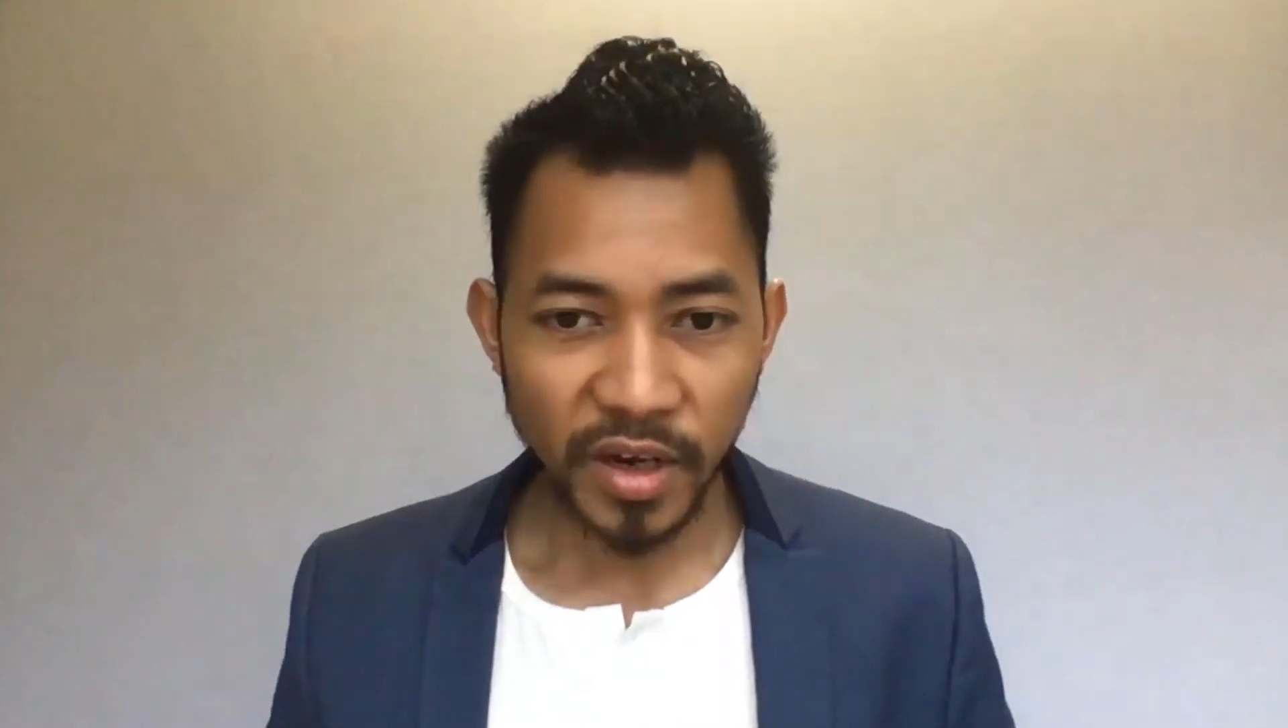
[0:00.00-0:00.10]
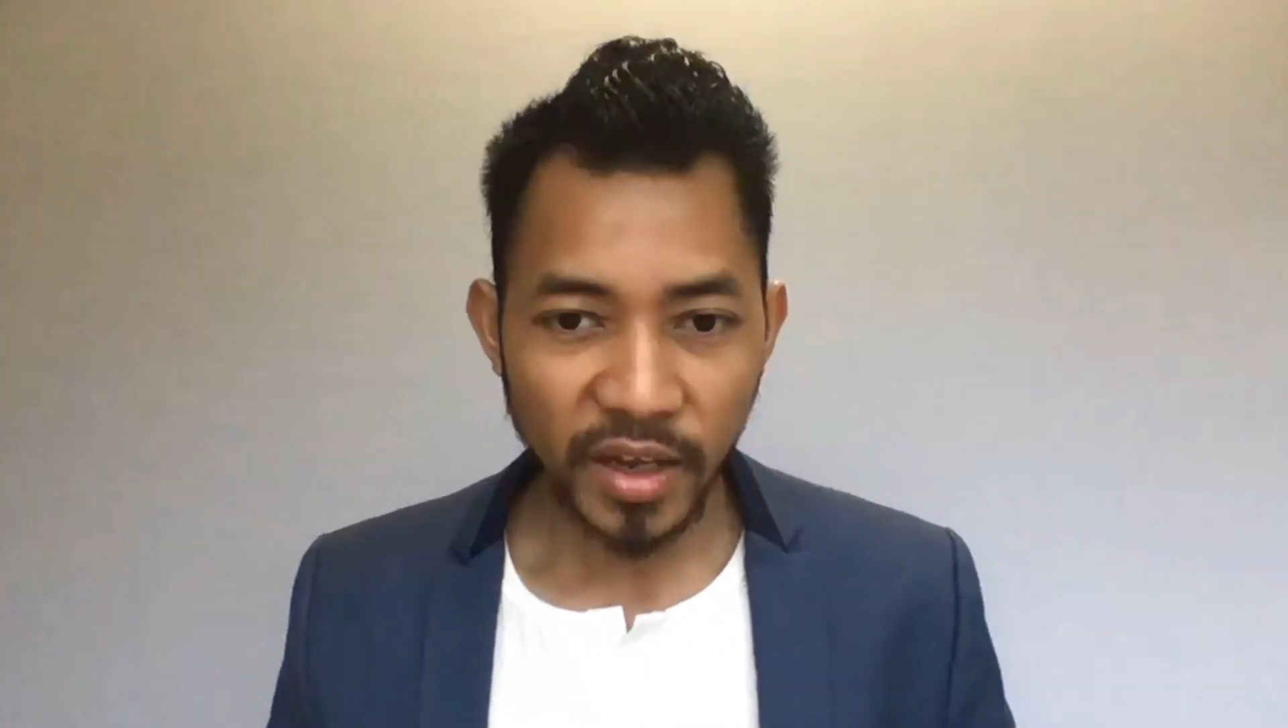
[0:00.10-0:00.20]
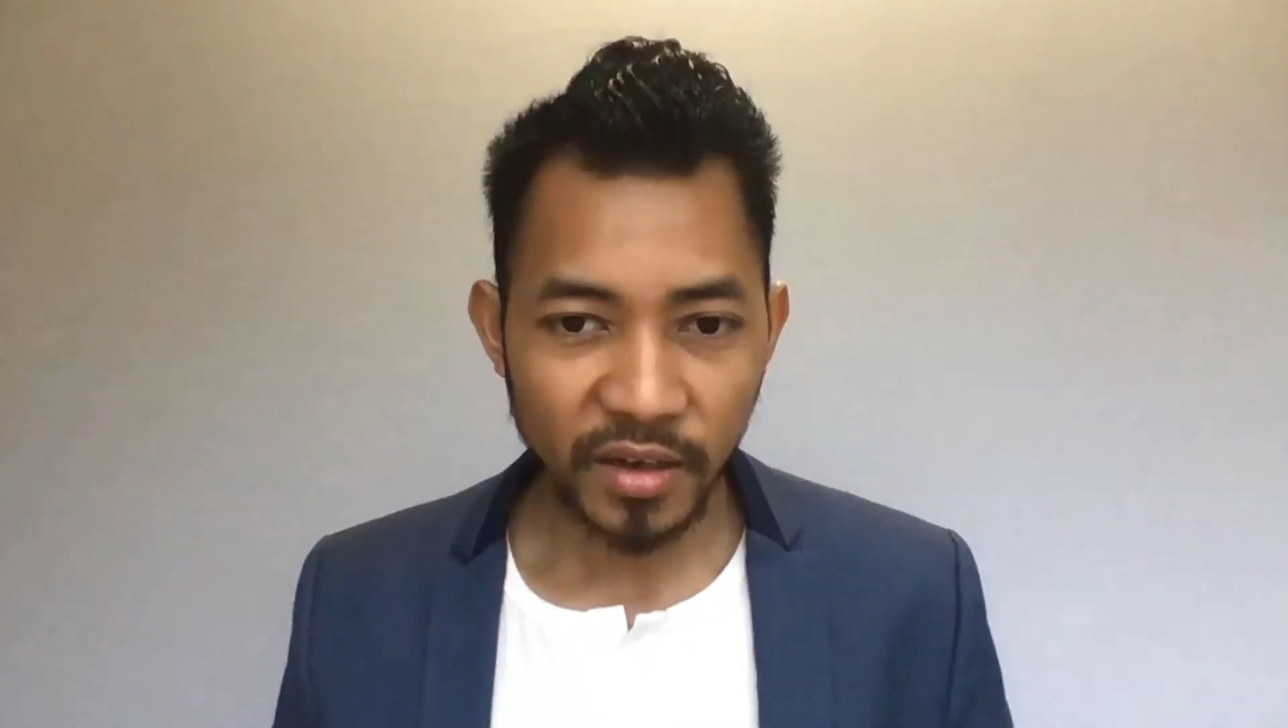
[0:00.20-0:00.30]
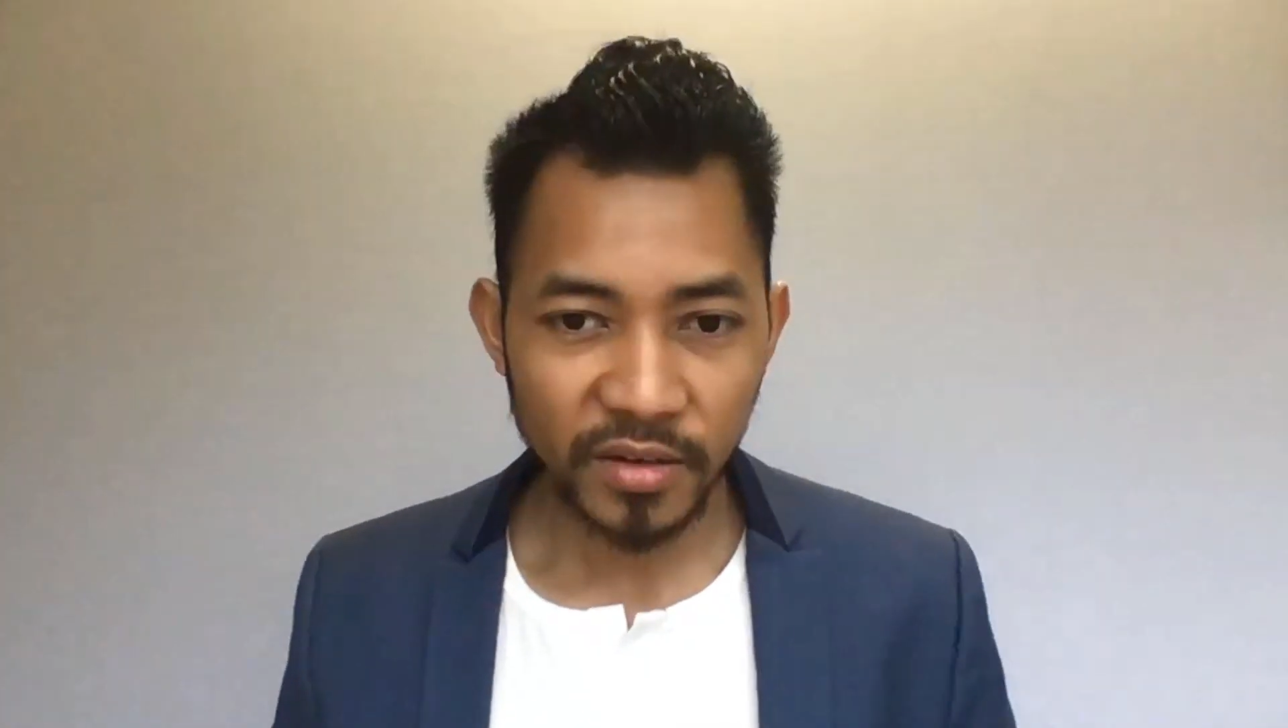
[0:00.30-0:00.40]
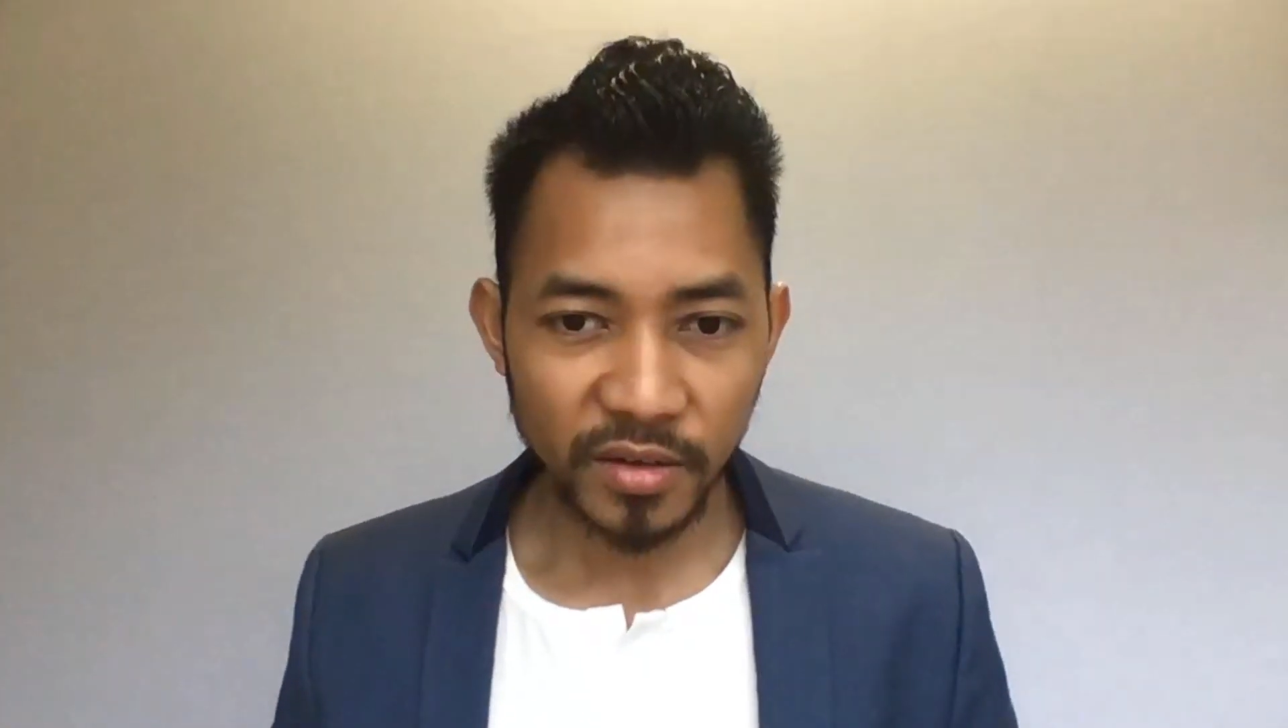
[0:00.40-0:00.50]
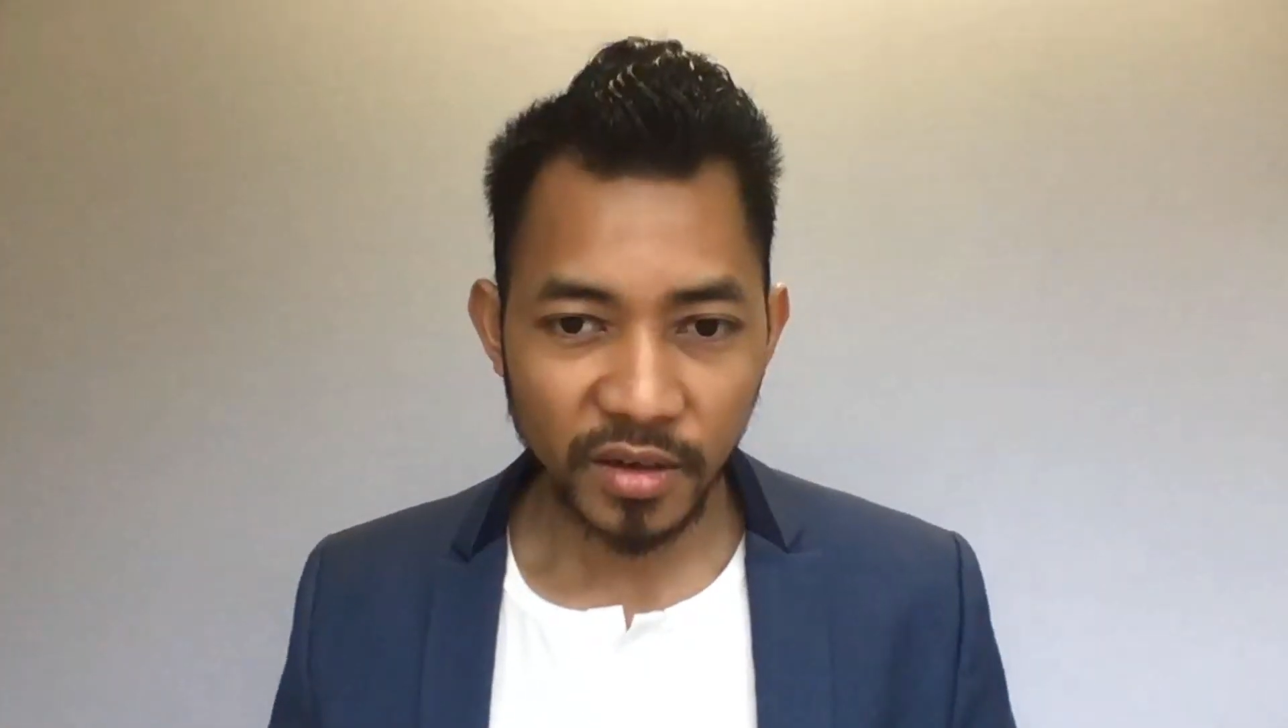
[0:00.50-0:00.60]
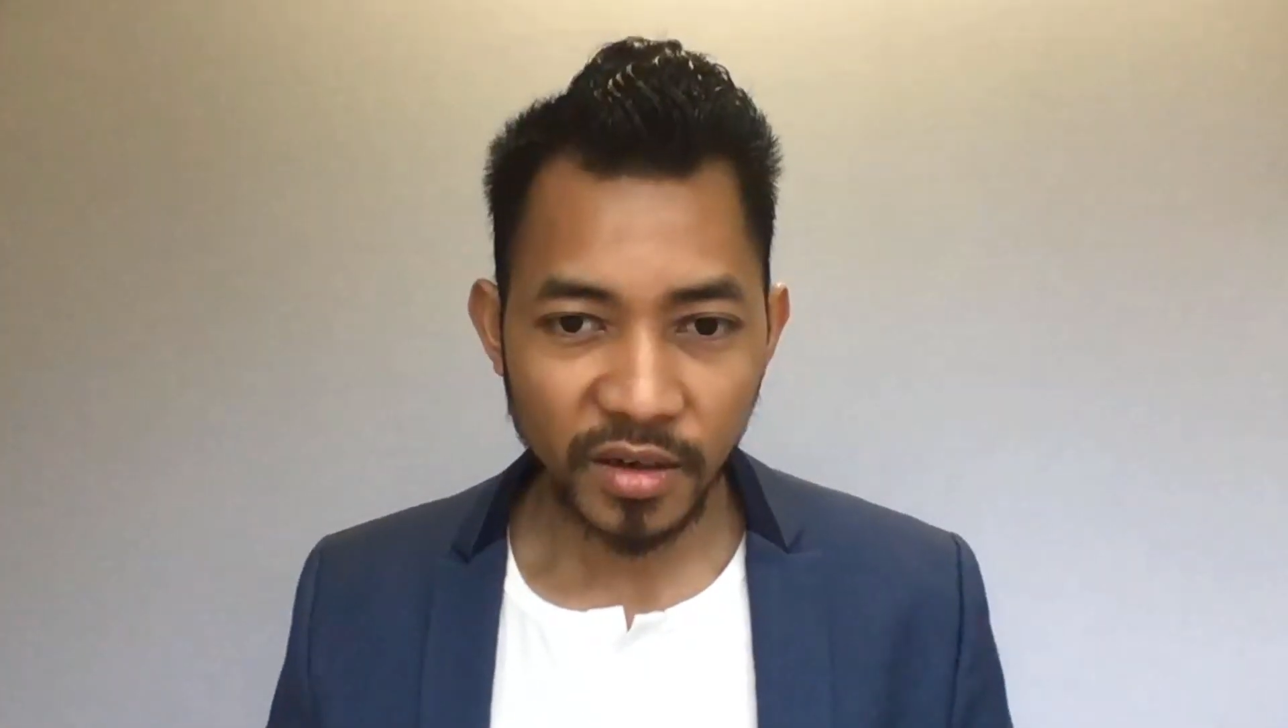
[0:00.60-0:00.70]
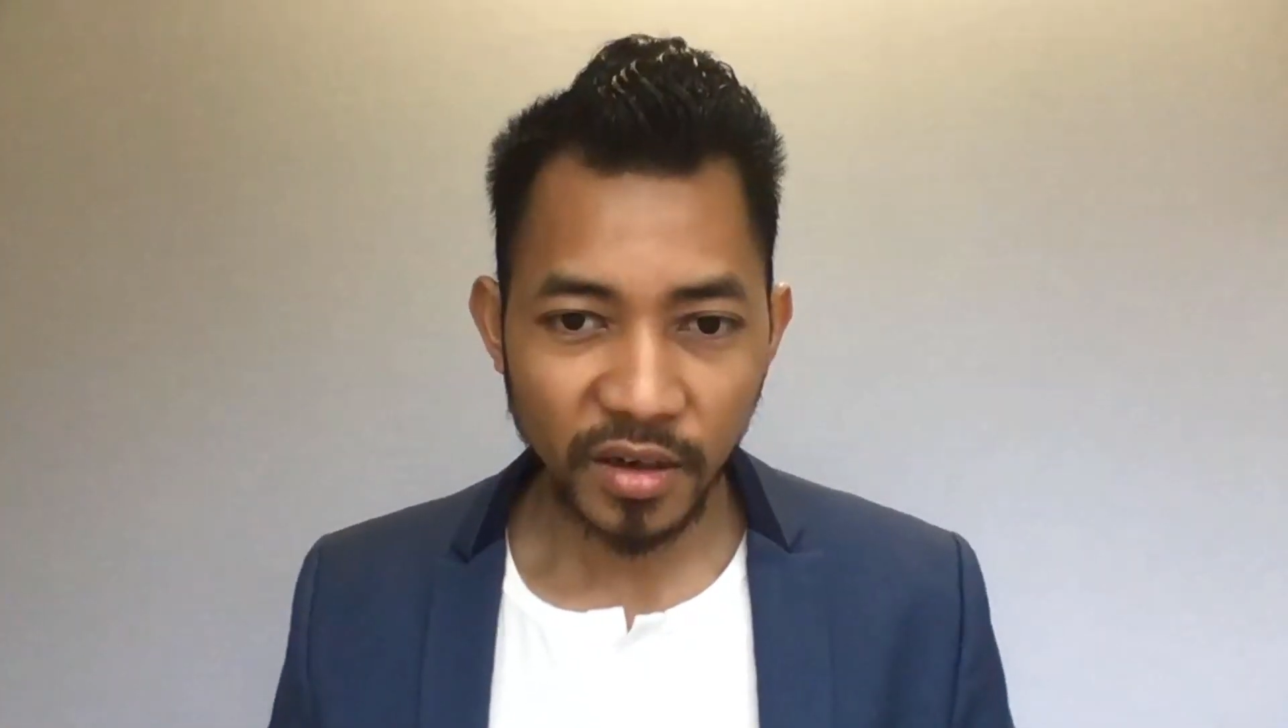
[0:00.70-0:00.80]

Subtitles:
any other